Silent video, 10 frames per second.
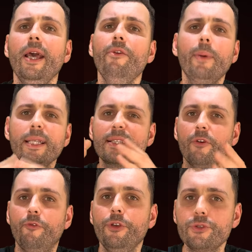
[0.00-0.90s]
everybody's
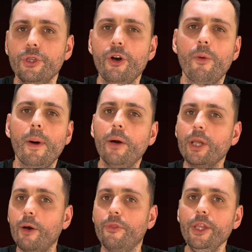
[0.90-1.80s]
confused, you know, about
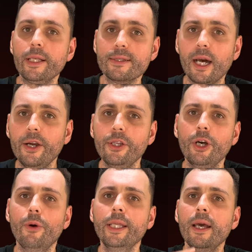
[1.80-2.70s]
how things are, you
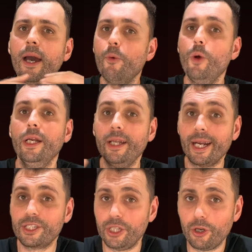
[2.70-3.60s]
know, and where they're
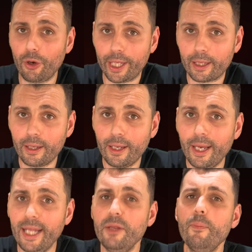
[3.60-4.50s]
actually going.
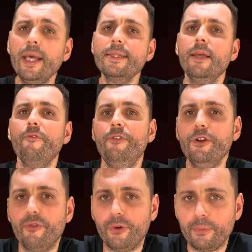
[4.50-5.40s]
And it makes them
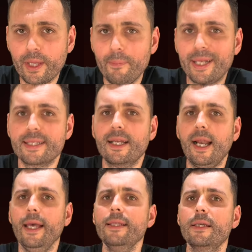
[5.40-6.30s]
fearful, because
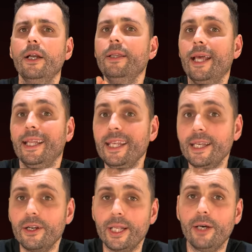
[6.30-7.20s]
clients aren't that
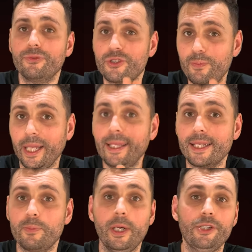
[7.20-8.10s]
eager now to spend
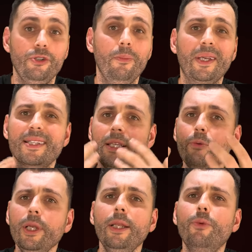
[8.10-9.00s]
as much, you know, because
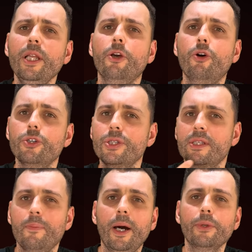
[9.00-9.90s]
they're really, really cautious
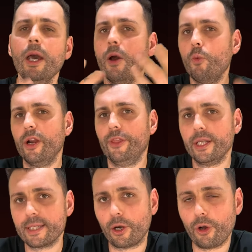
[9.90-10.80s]
about where
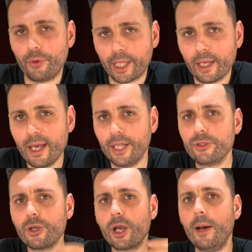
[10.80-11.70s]
things are going. And
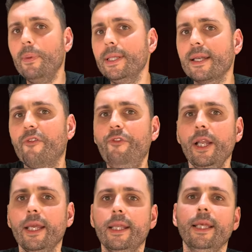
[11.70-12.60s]
also companies are
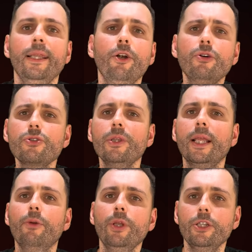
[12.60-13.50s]
feeling it, and they're also
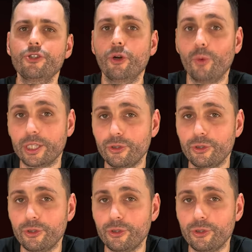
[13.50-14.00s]
not really sure what